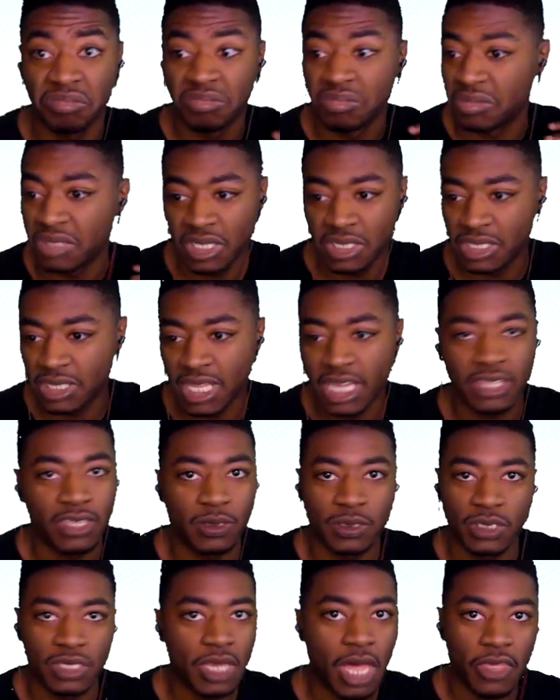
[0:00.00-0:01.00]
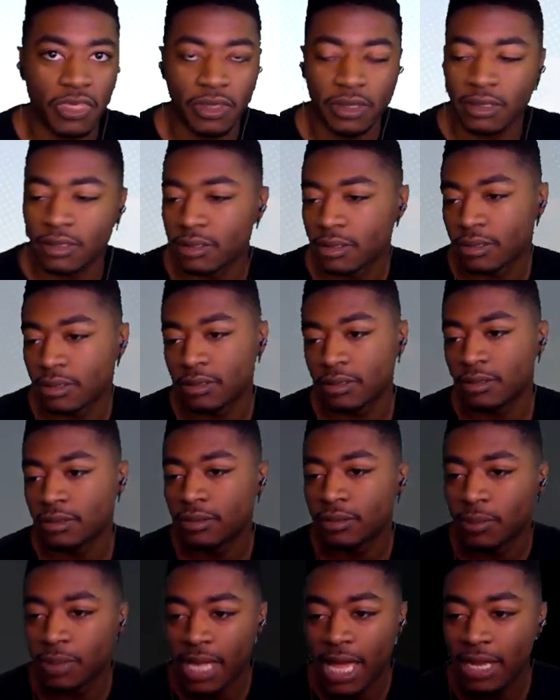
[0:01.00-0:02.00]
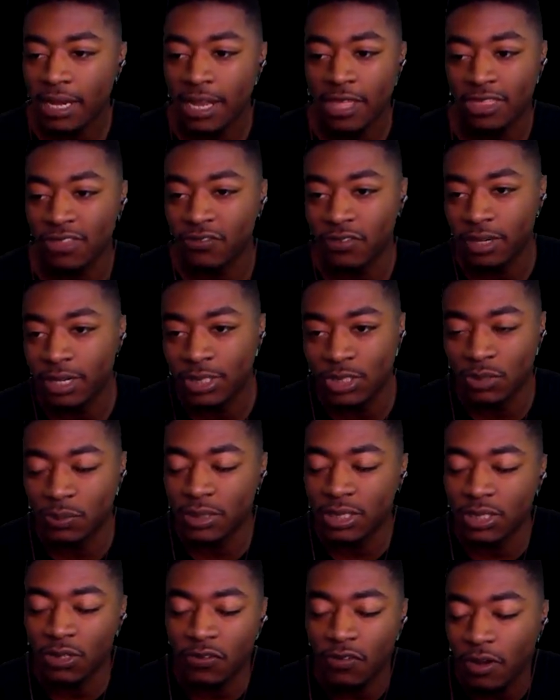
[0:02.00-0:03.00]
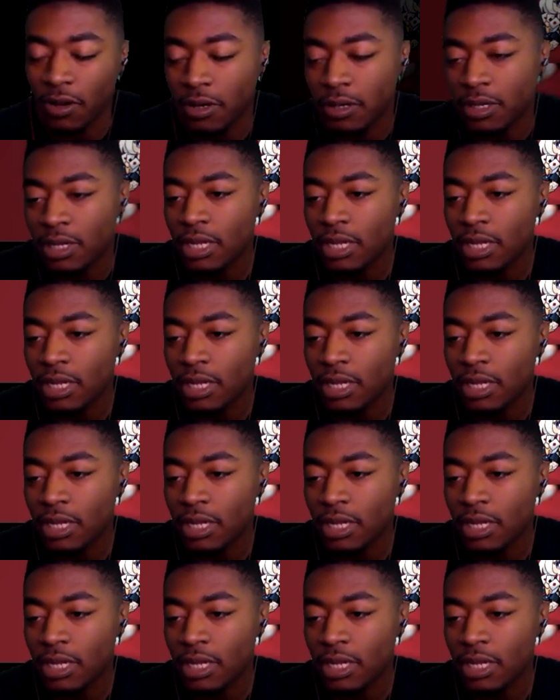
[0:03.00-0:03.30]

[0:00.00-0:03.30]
There's nothing. We got nothing from Inazuma so far.